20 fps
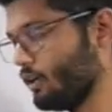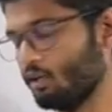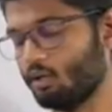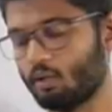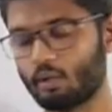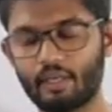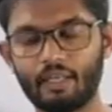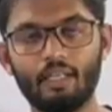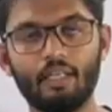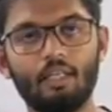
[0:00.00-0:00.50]

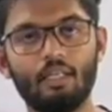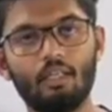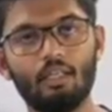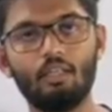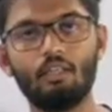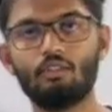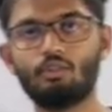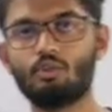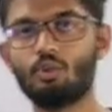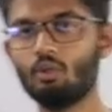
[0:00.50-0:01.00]
Okay,
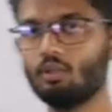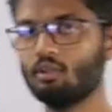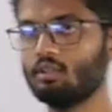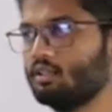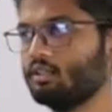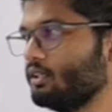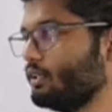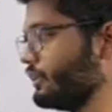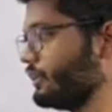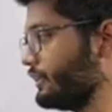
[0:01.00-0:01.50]
so
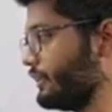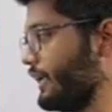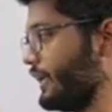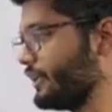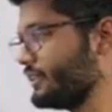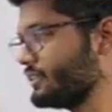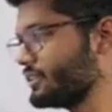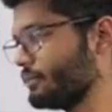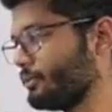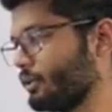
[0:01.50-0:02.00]
that
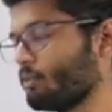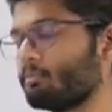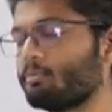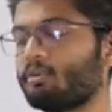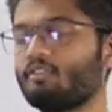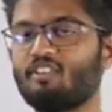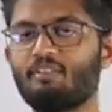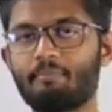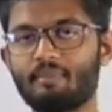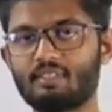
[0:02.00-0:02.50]
is about
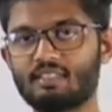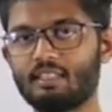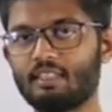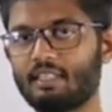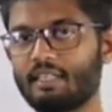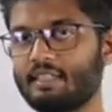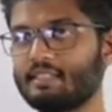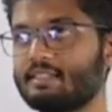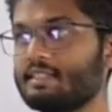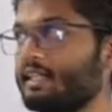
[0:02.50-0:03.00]
profit
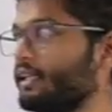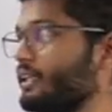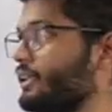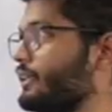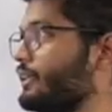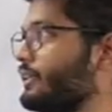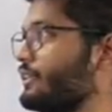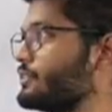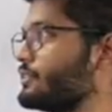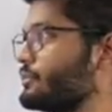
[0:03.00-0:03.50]
percentage, and
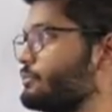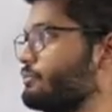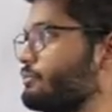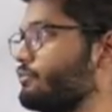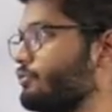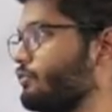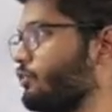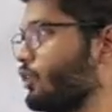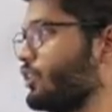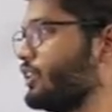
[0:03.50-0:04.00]
in this,
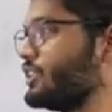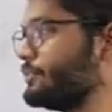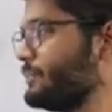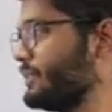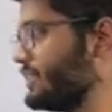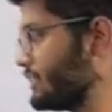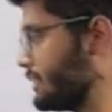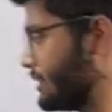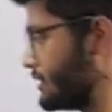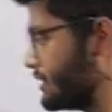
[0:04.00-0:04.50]
for this
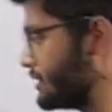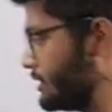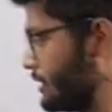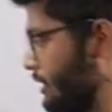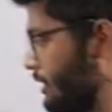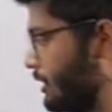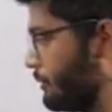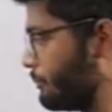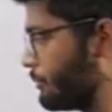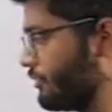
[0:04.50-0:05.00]
business,
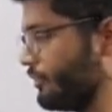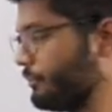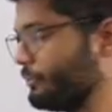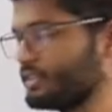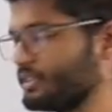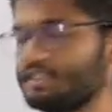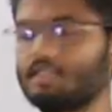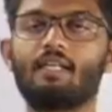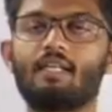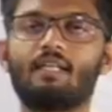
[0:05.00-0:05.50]
profit
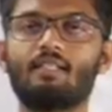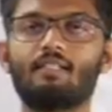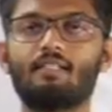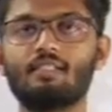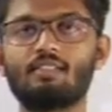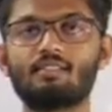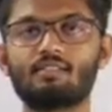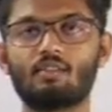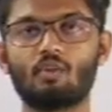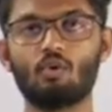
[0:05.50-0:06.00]
percentage
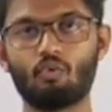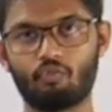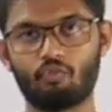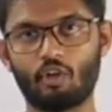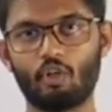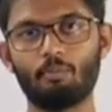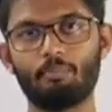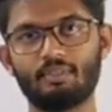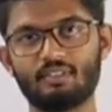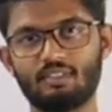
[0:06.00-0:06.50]
is
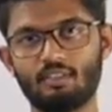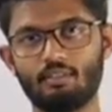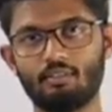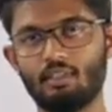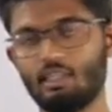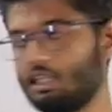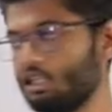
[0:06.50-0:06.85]
5%.